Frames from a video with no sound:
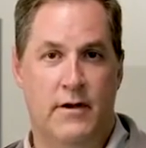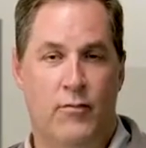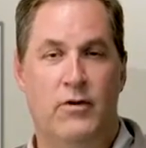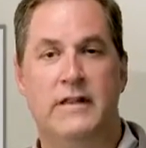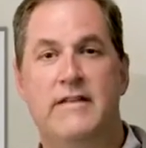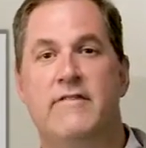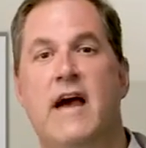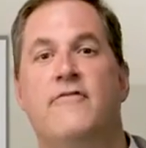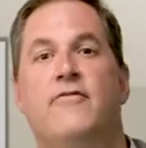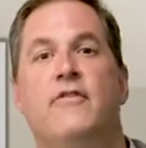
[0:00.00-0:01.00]
We'll leave
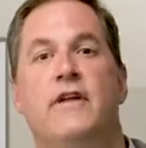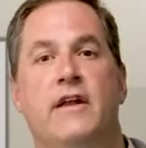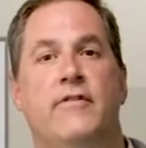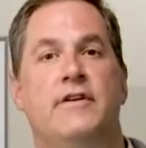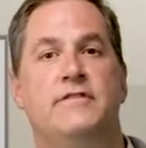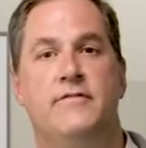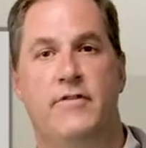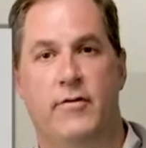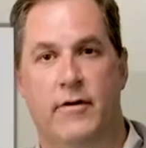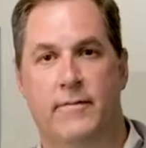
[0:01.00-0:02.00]
that for the interested
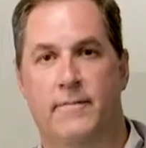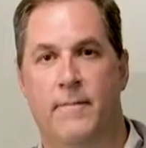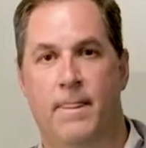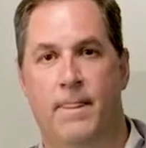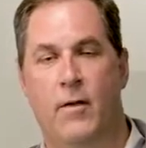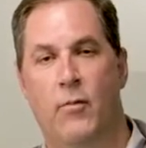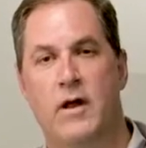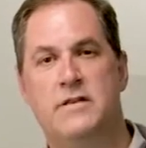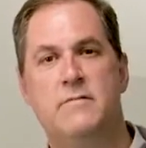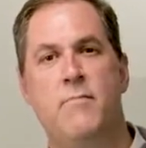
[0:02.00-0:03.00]
viewer. What
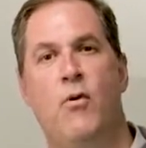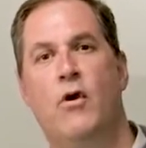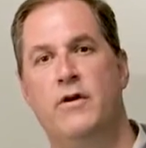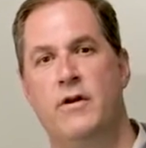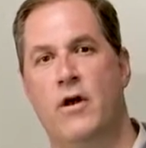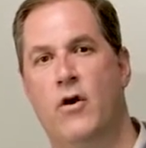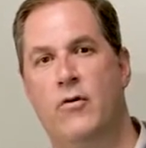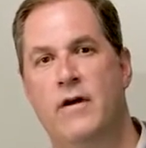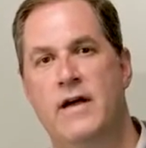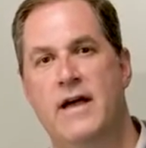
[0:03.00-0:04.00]
is important to
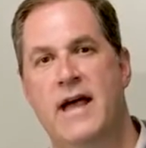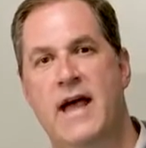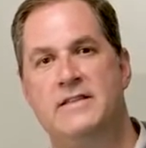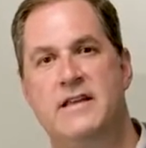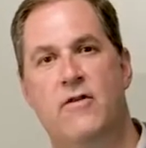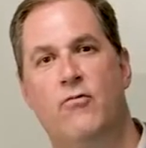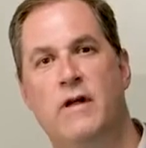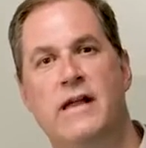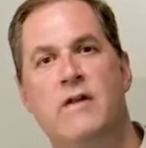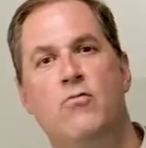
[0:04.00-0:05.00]
know is that
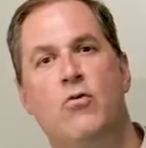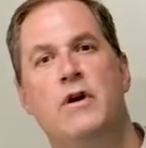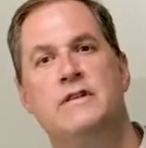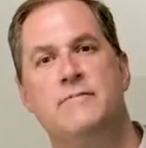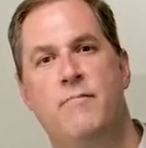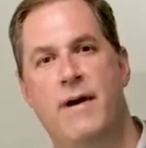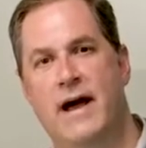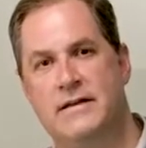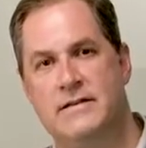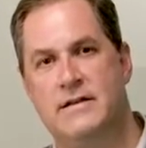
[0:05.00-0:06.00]
ringing works
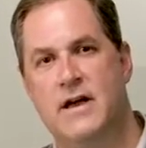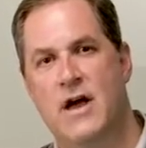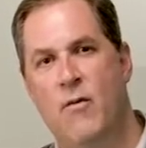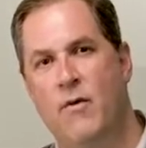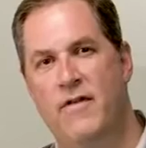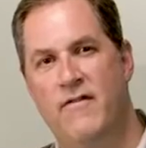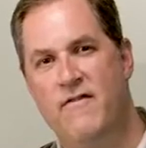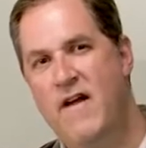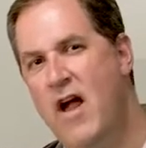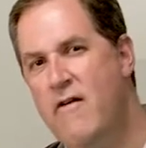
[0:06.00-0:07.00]
best with a
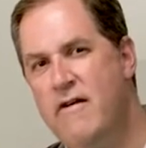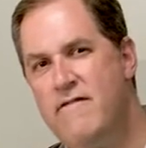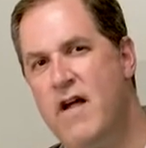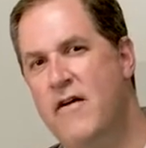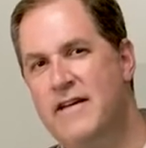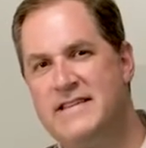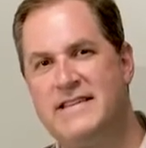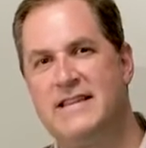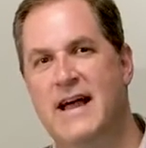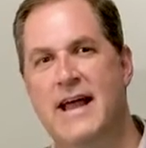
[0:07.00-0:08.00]
very, very
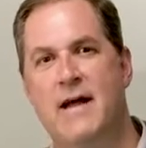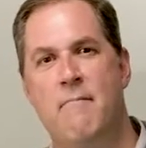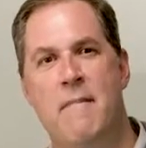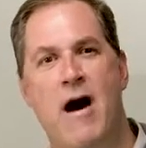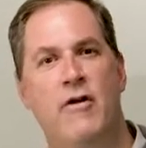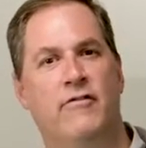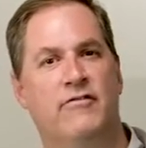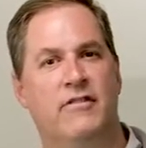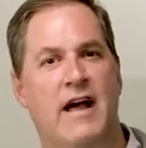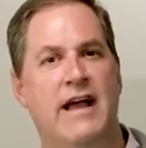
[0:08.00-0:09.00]
slight amount
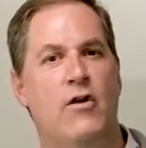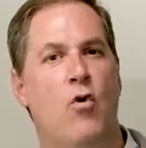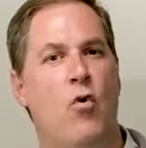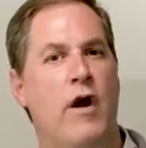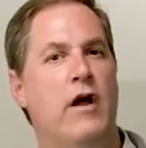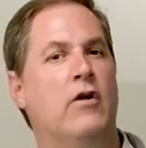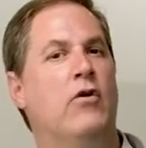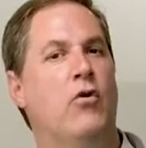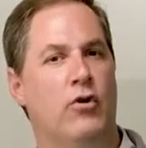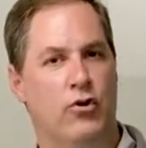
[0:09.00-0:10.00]
of light oil
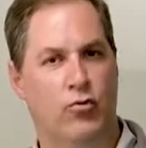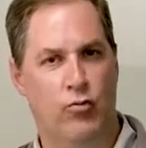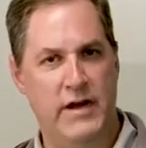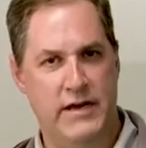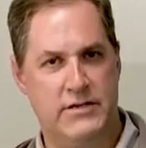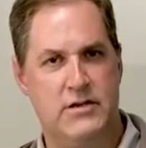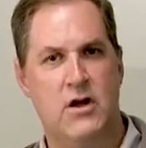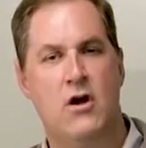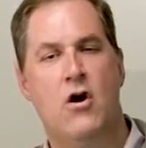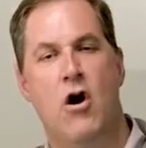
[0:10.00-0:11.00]
or grease
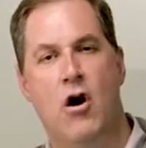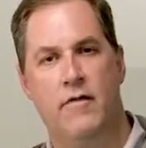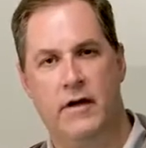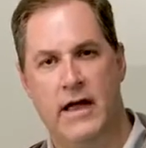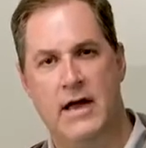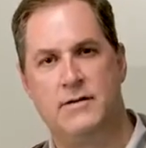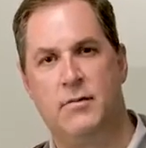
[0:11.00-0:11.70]
on the gauge